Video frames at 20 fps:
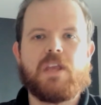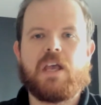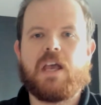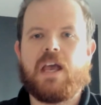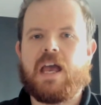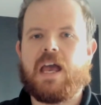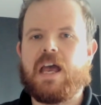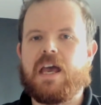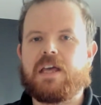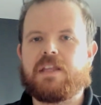
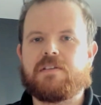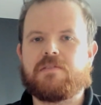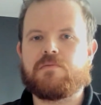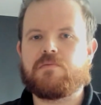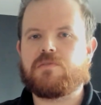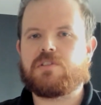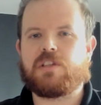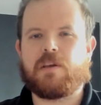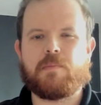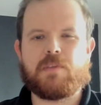
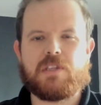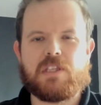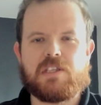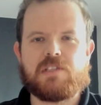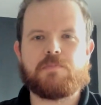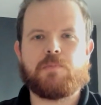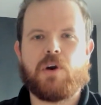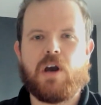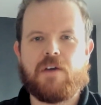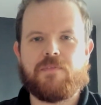And some of these
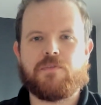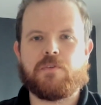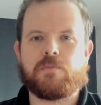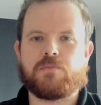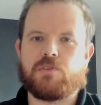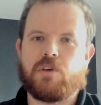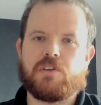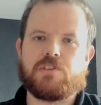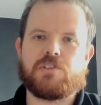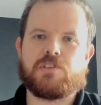
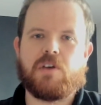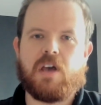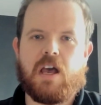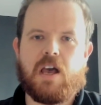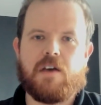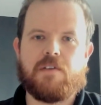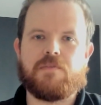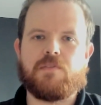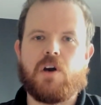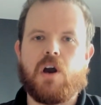platforms also
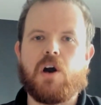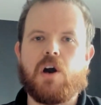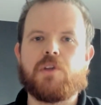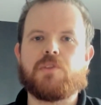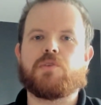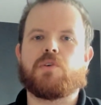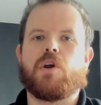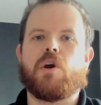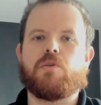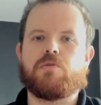have
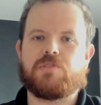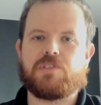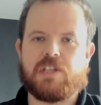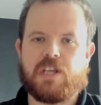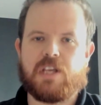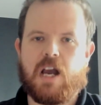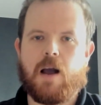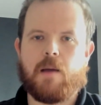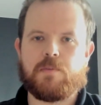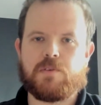other hosting
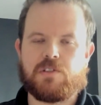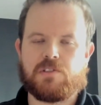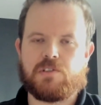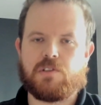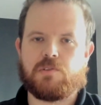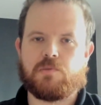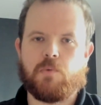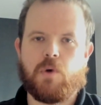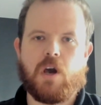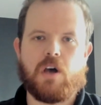options
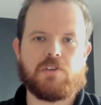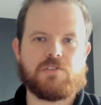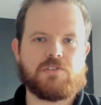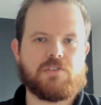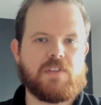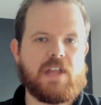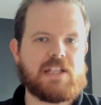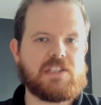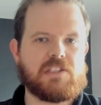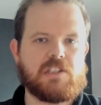as well. So
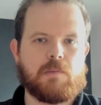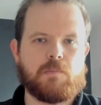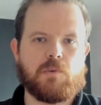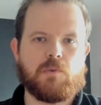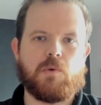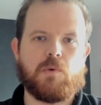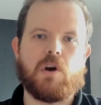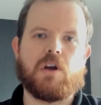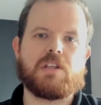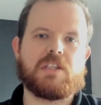that's number
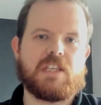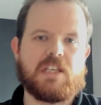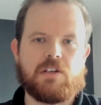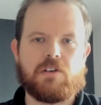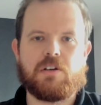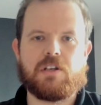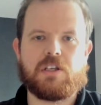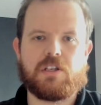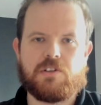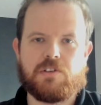one, get
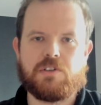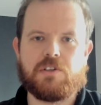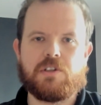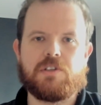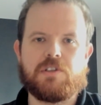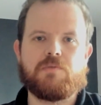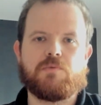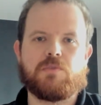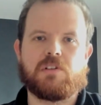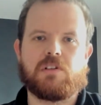on a
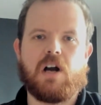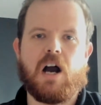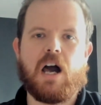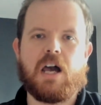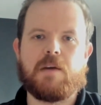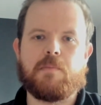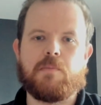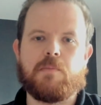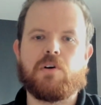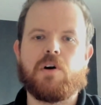good,
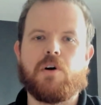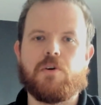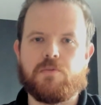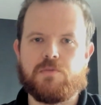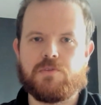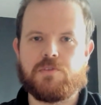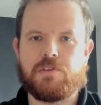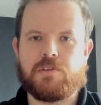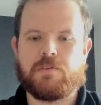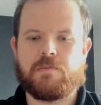reliable
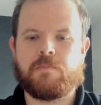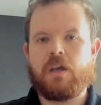host.